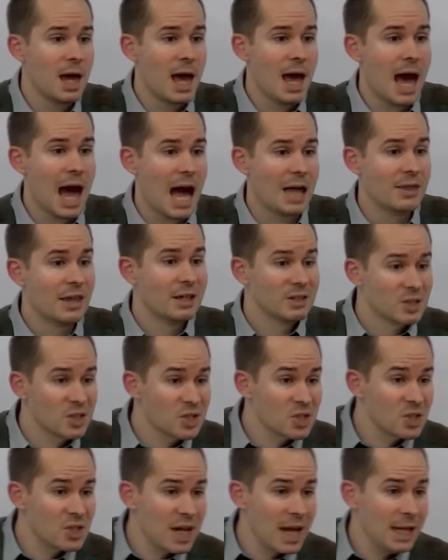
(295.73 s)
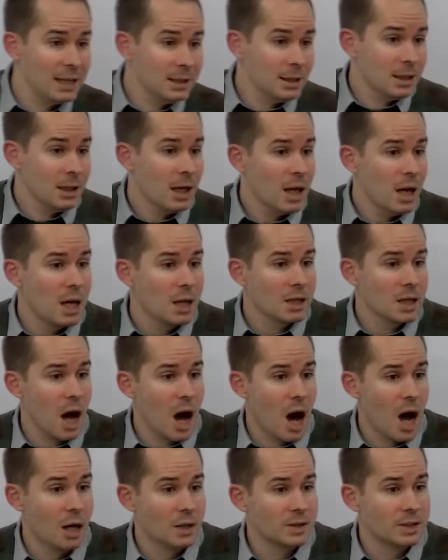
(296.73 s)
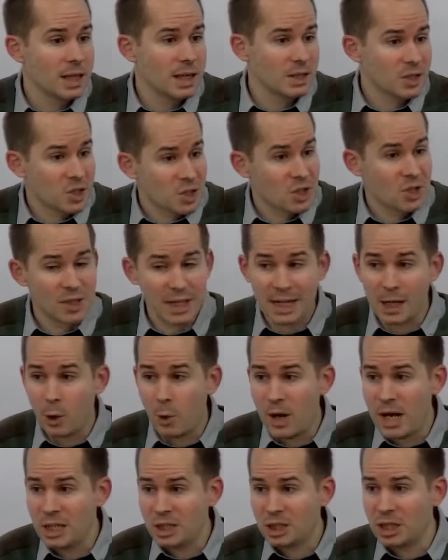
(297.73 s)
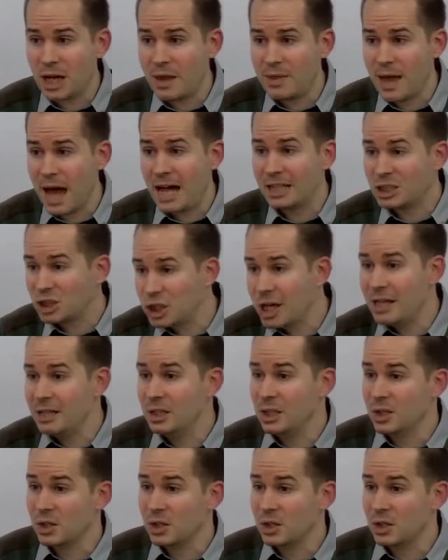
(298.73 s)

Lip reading: and that sin can't extinguish and that changing